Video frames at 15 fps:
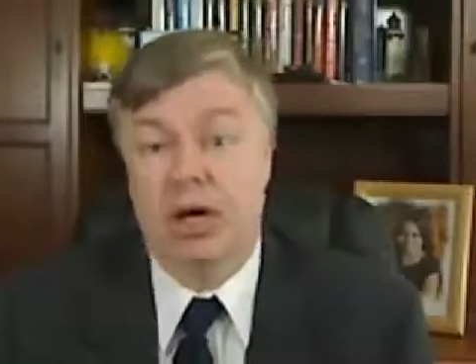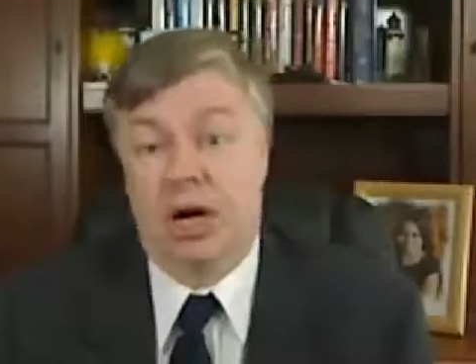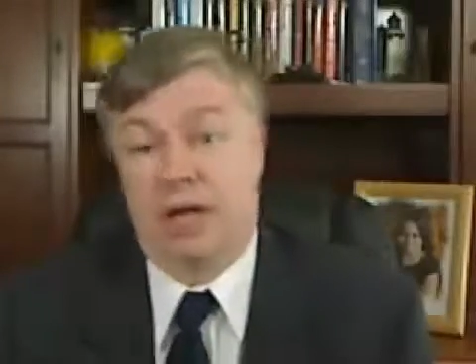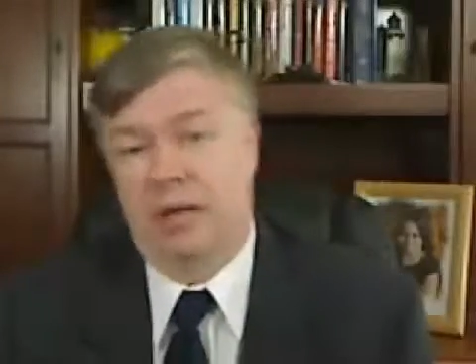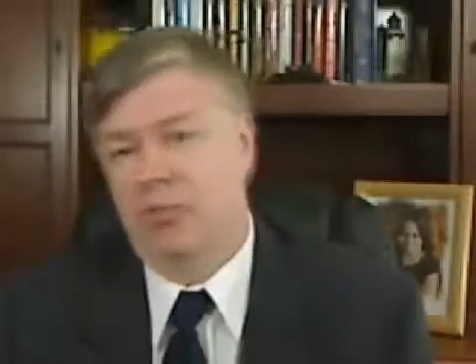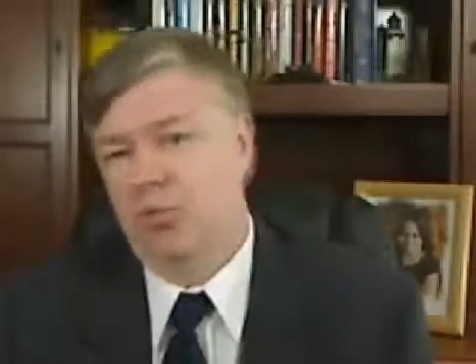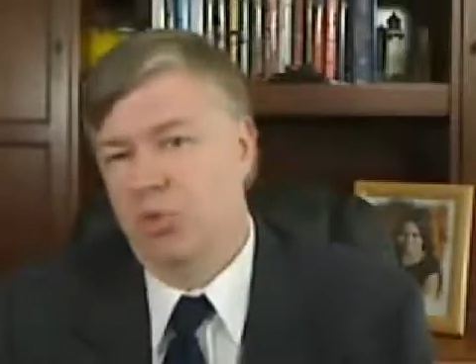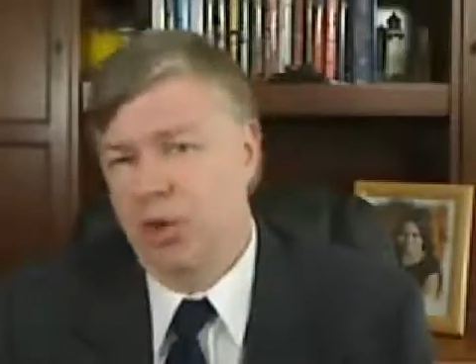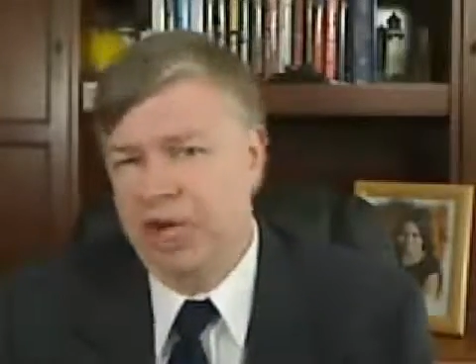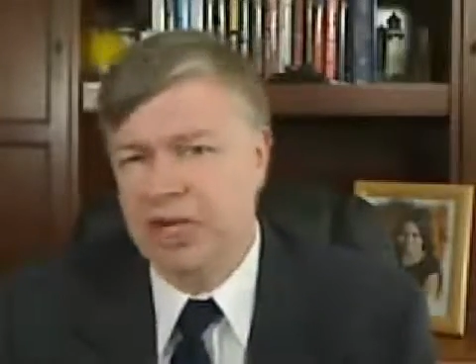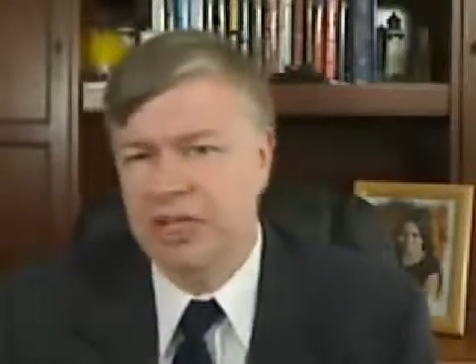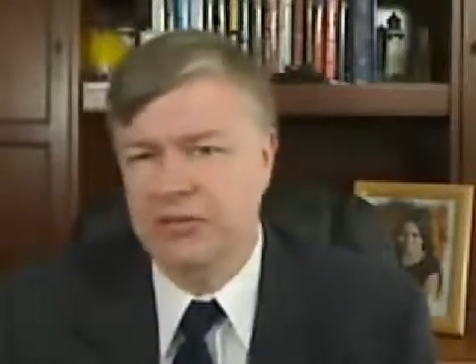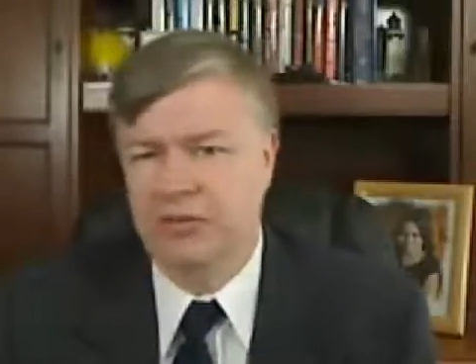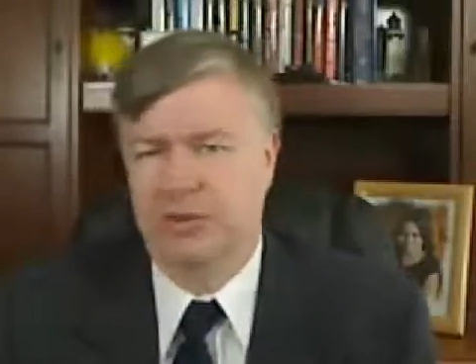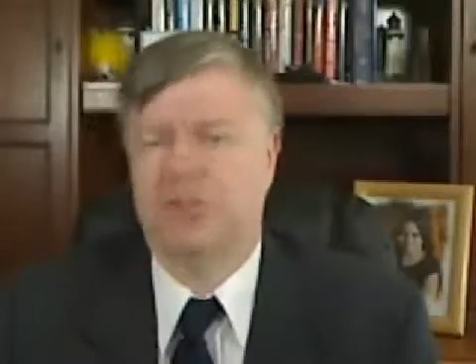I am
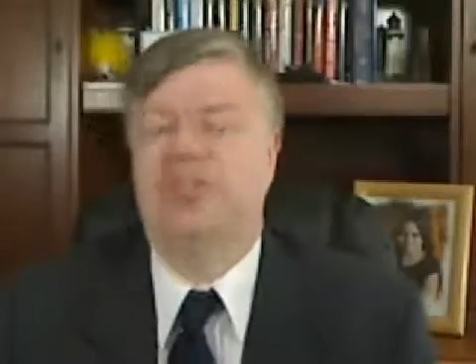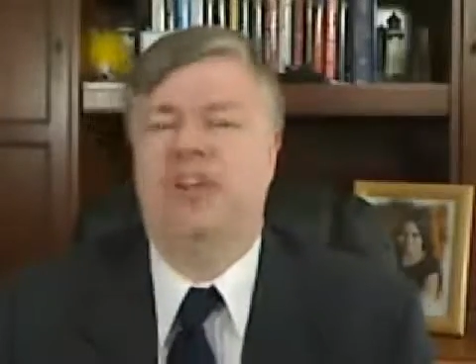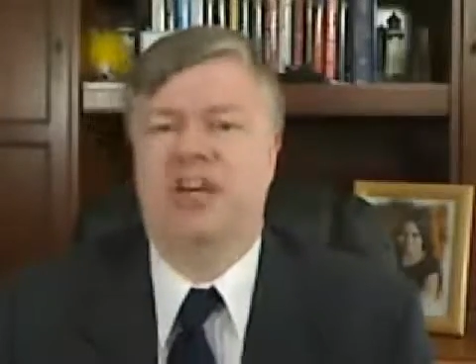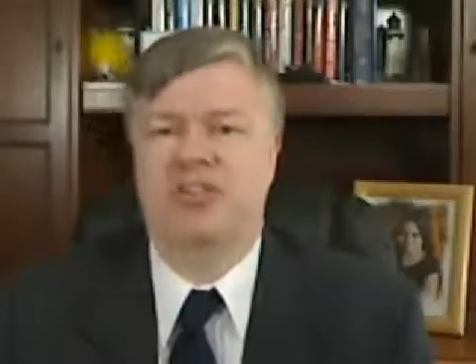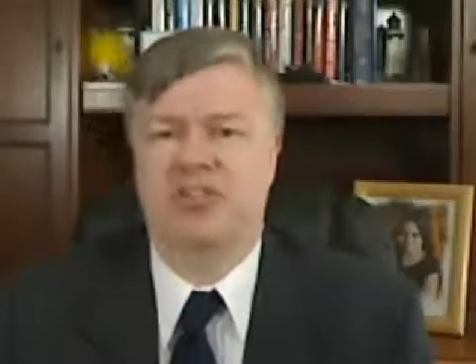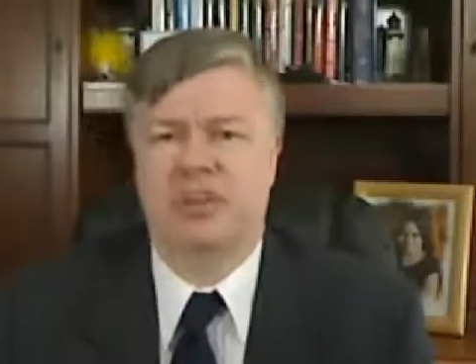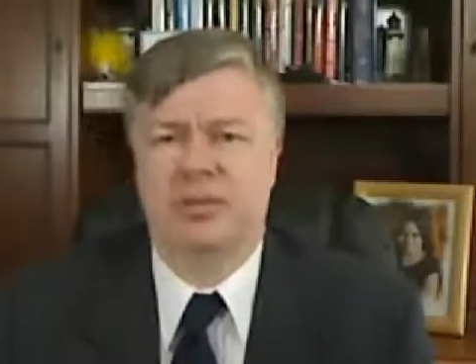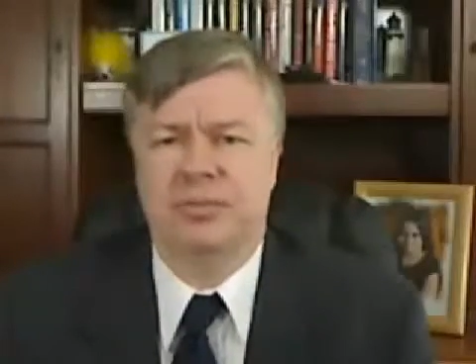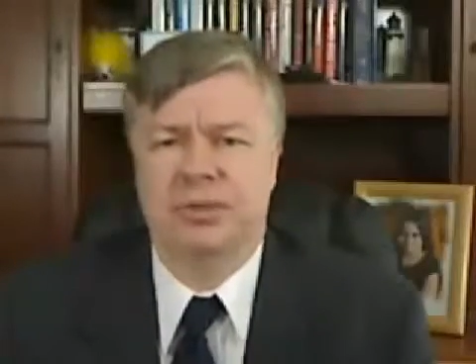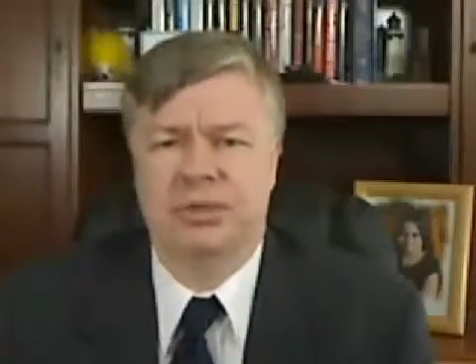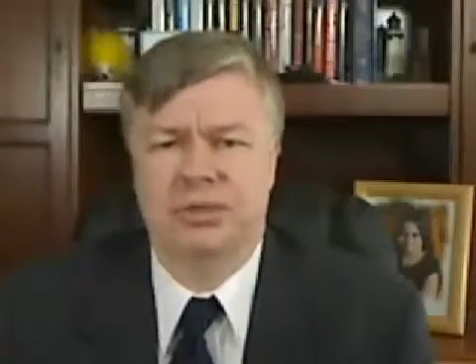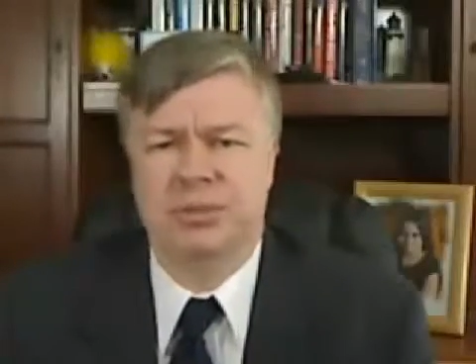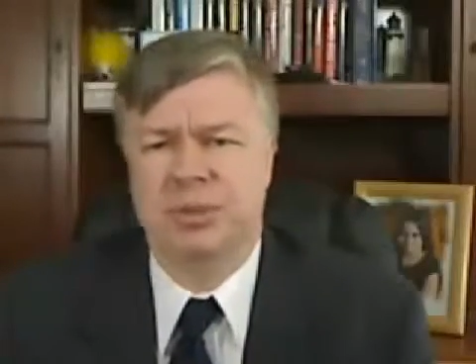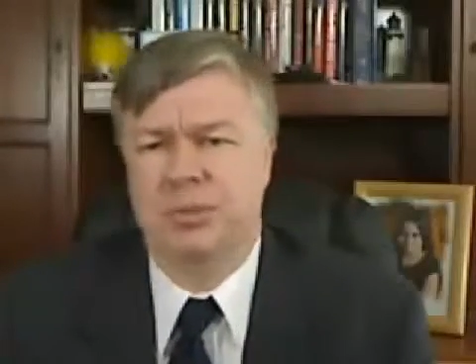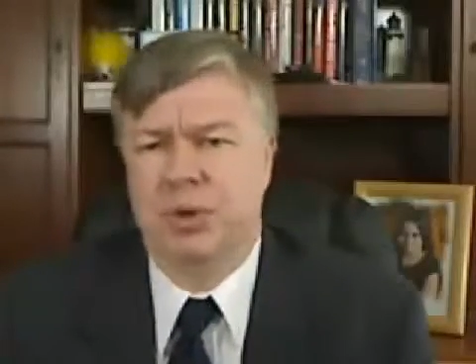waiting for the text of the
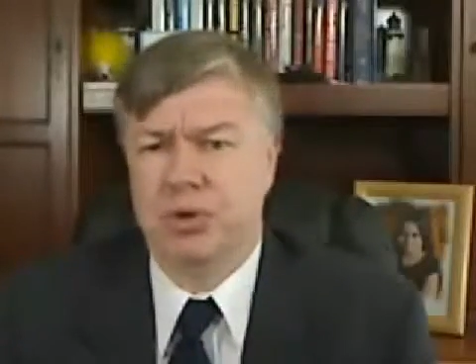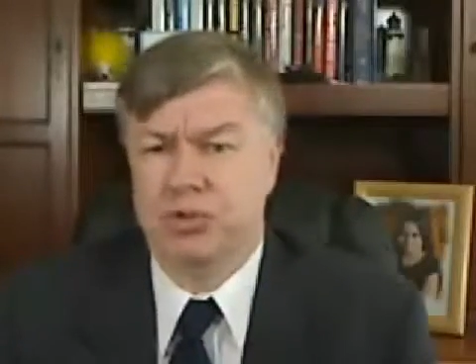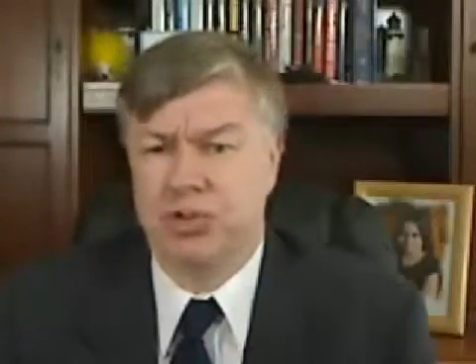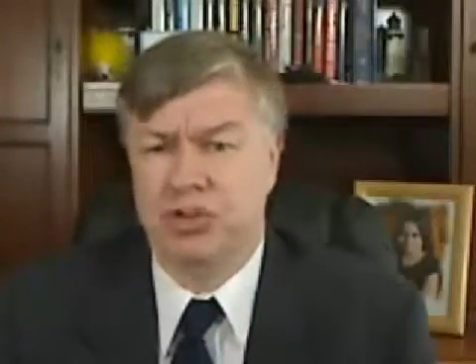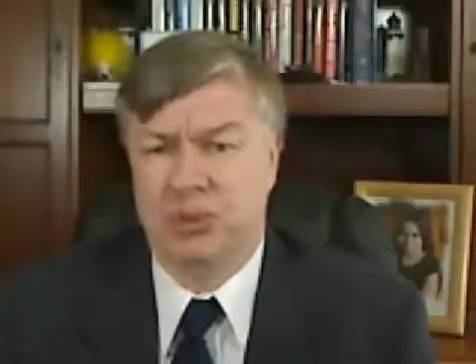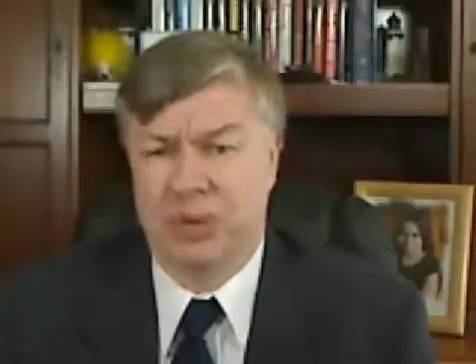bill to be posted